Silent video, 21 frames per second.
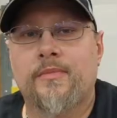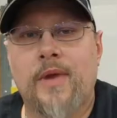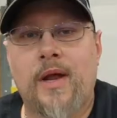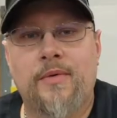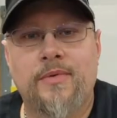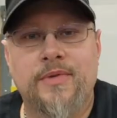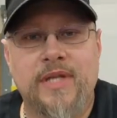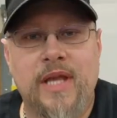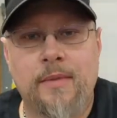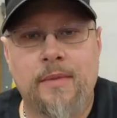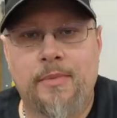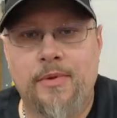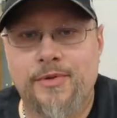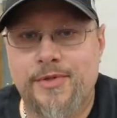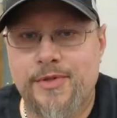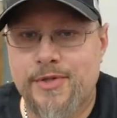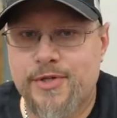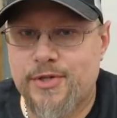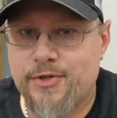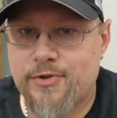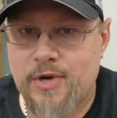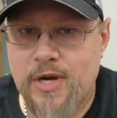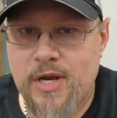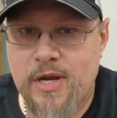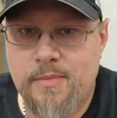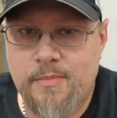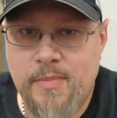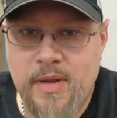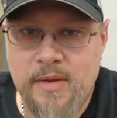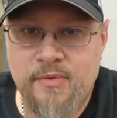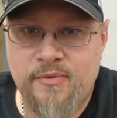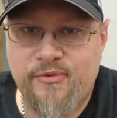I was able to
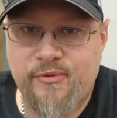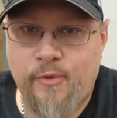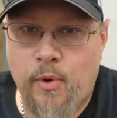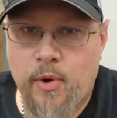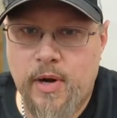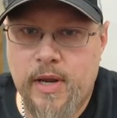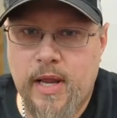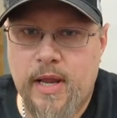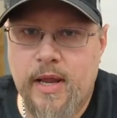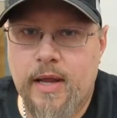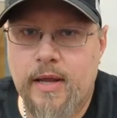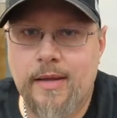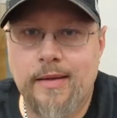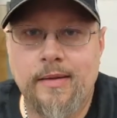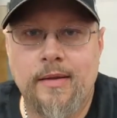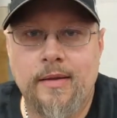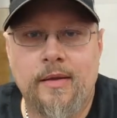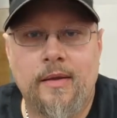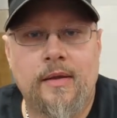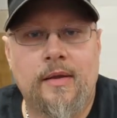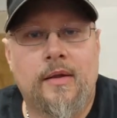stream in 4K.